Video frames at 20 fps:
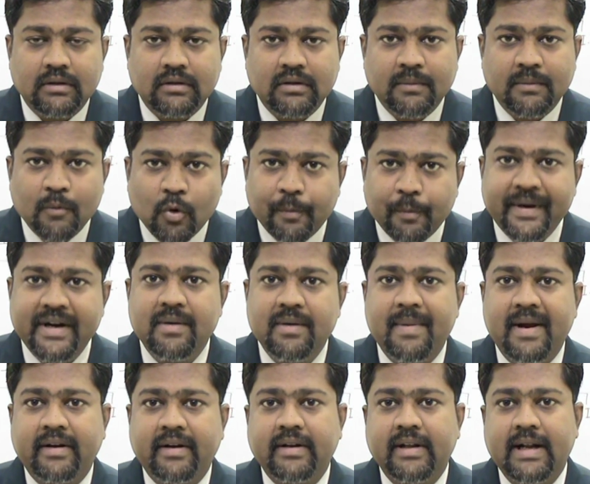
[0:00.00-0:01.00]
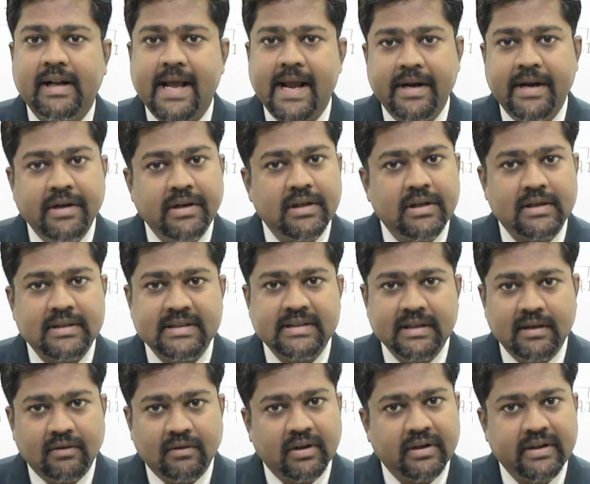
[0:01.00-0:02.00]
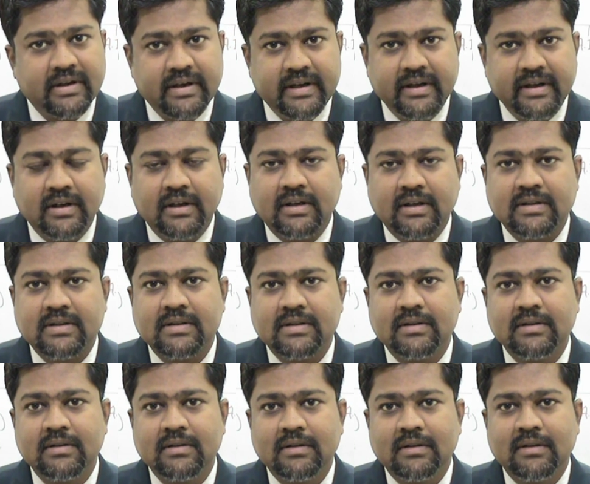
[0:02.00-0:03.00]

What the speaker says: The moment bacteria enters in our tears,